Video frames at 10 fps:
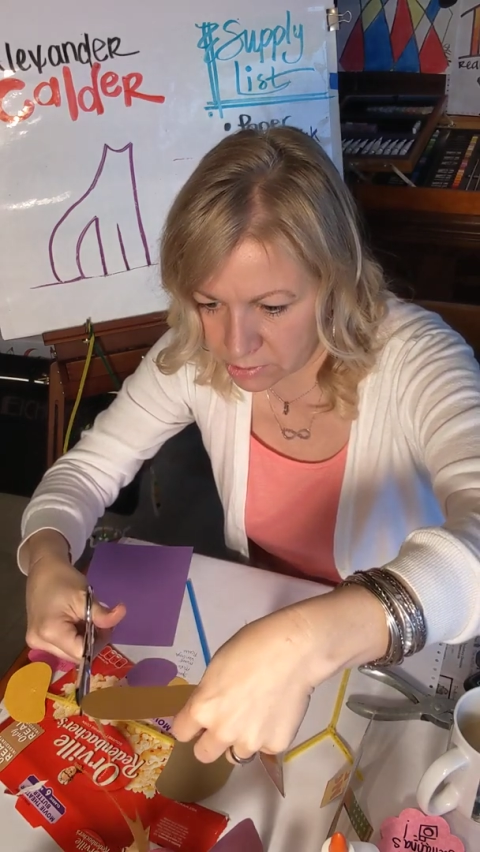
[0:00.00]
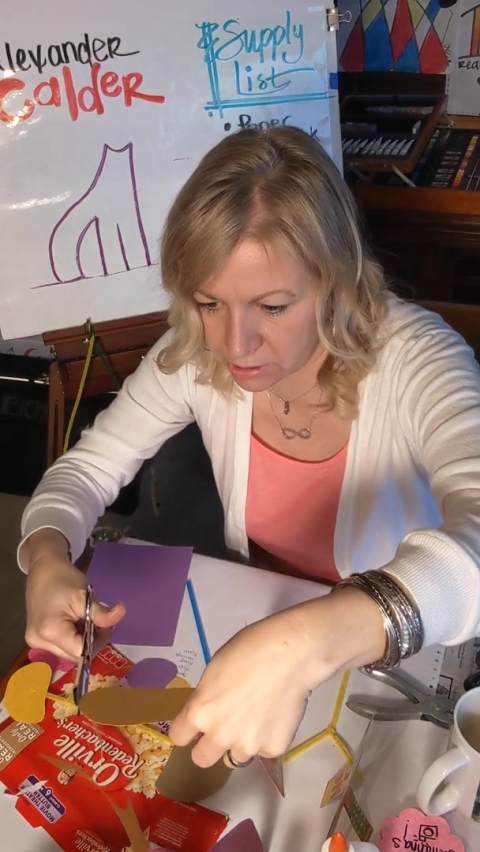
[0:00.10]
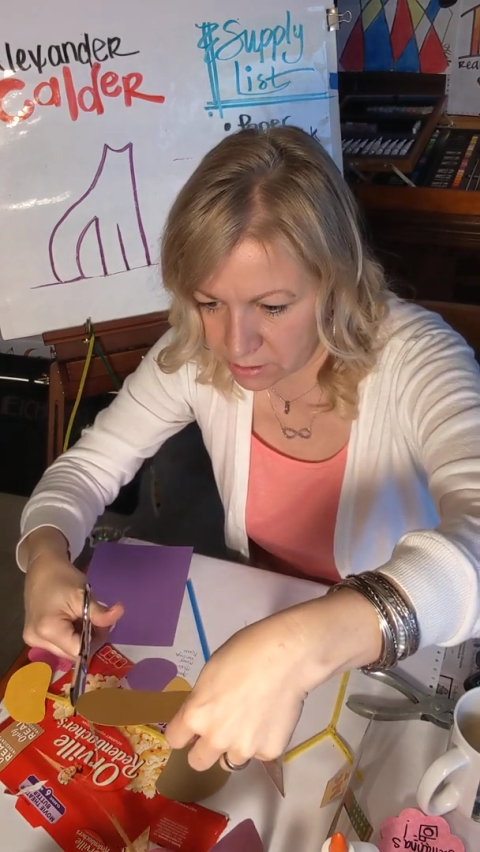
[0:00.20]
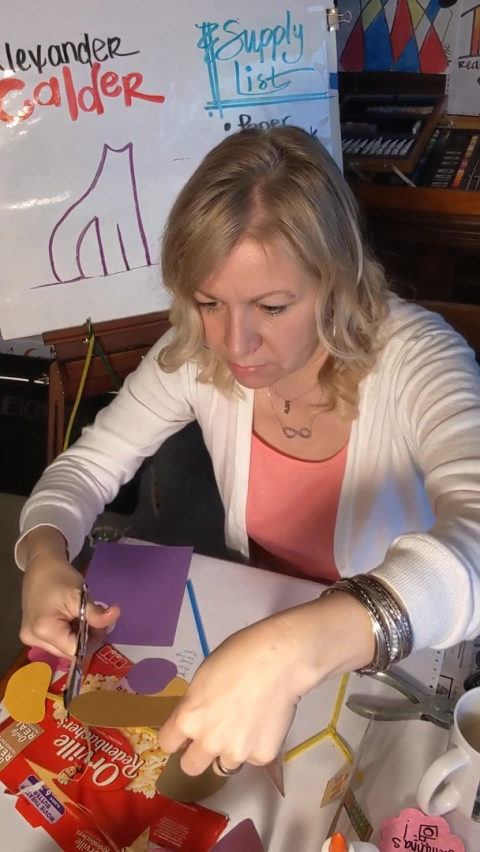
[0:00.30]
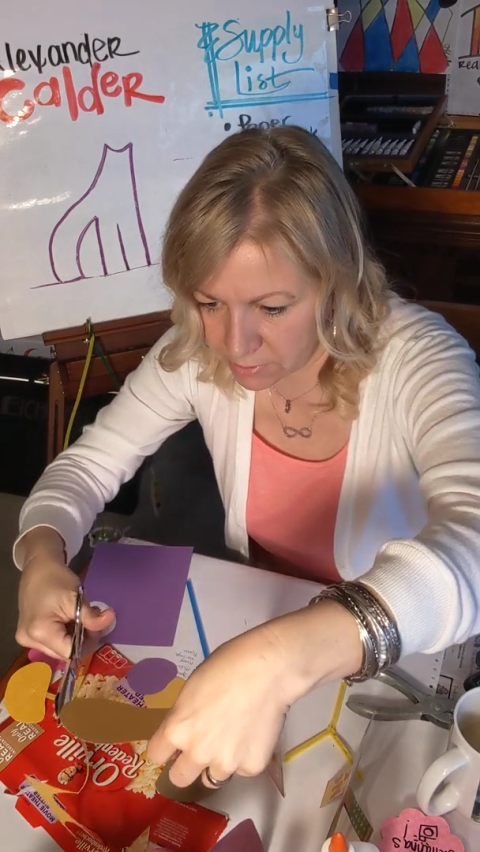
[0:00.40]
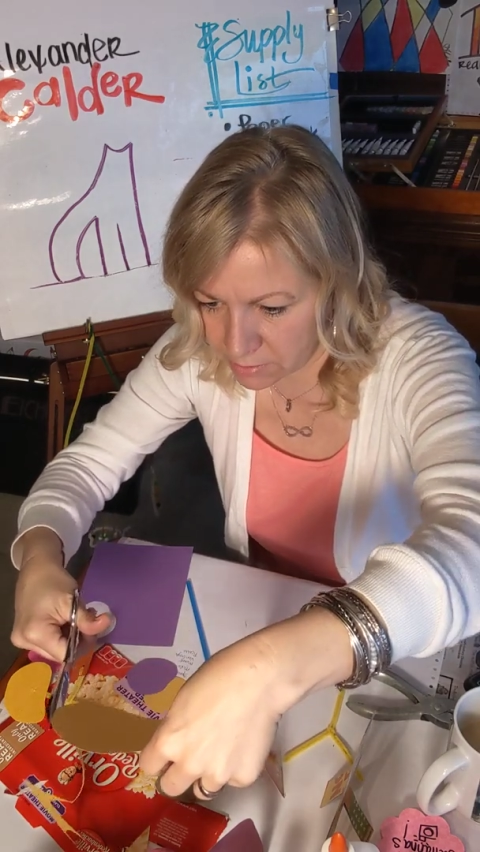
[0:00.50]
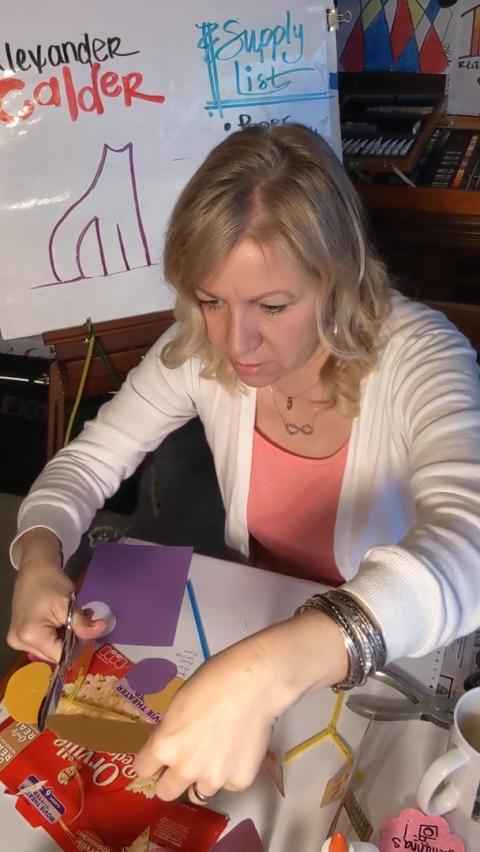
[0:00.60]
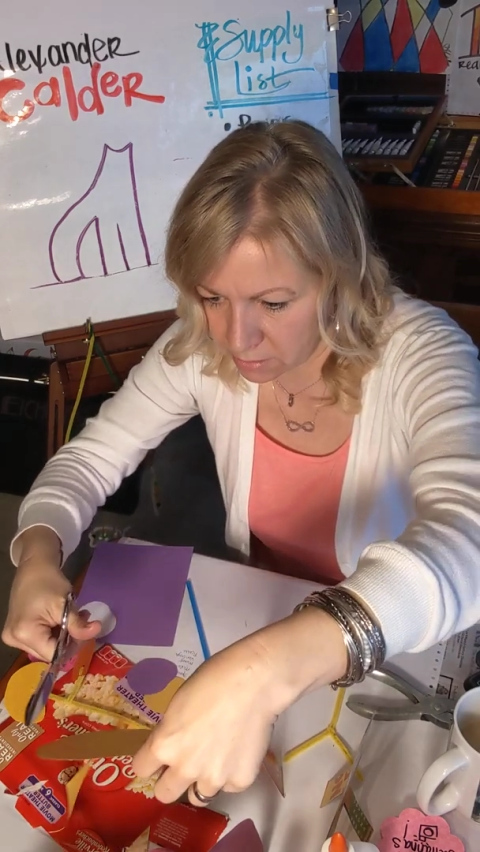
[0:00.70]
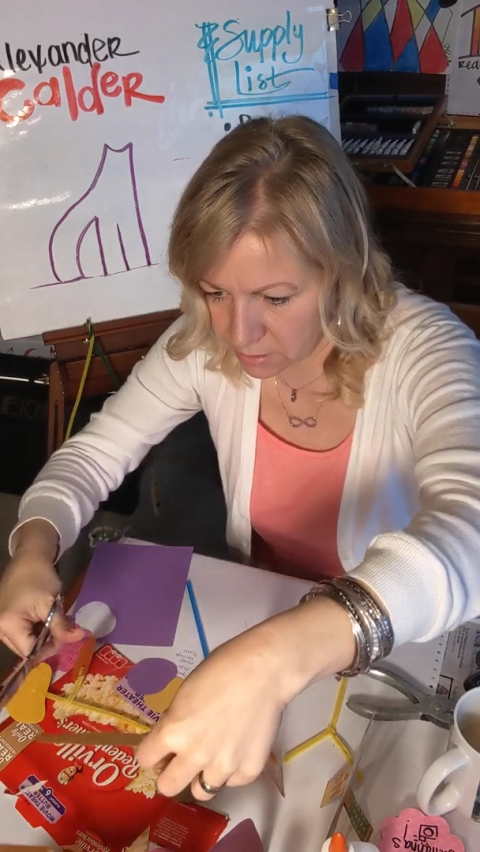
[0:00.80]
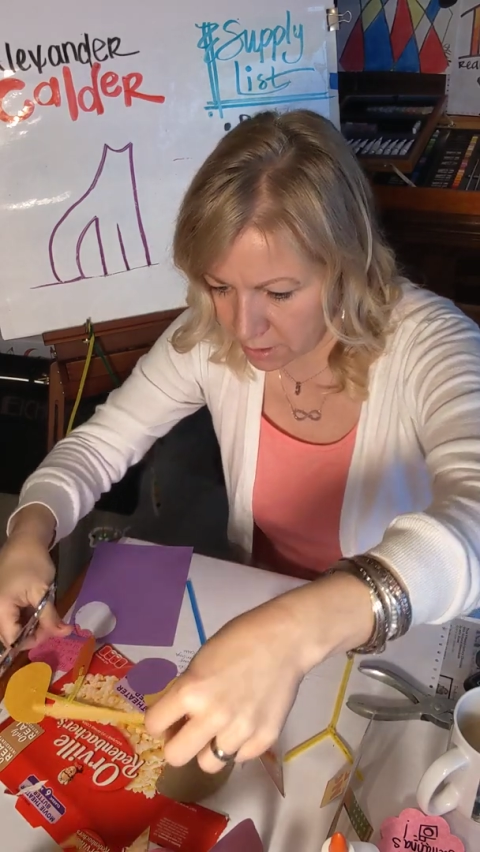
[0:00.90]
jelly beans all
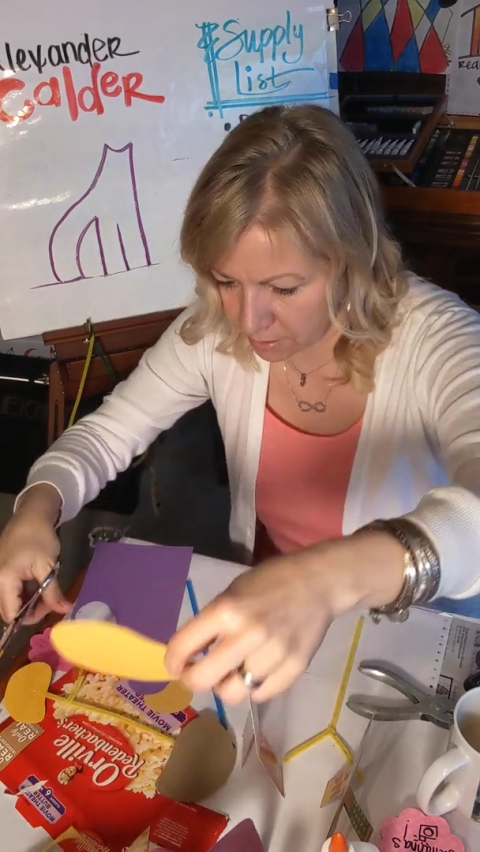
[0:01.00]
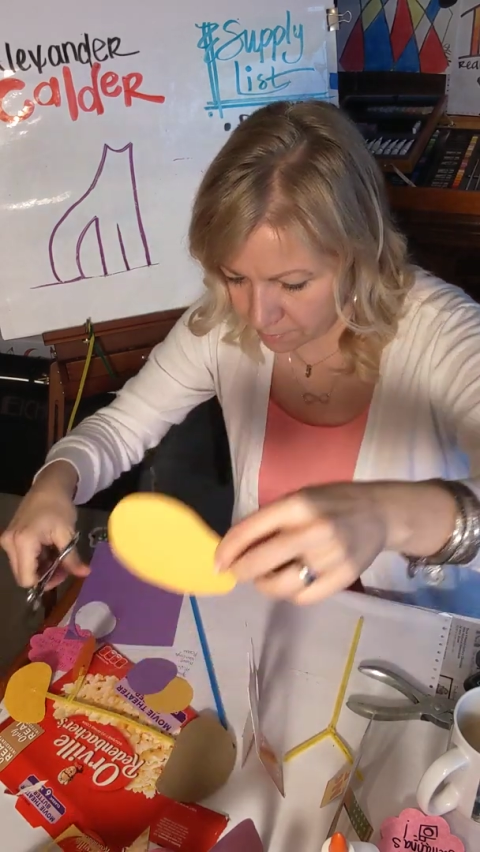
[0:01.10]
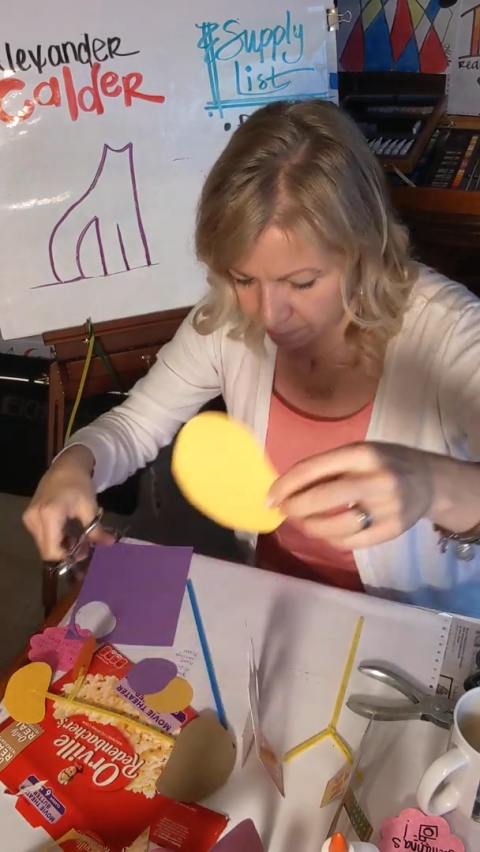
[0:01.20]
the time.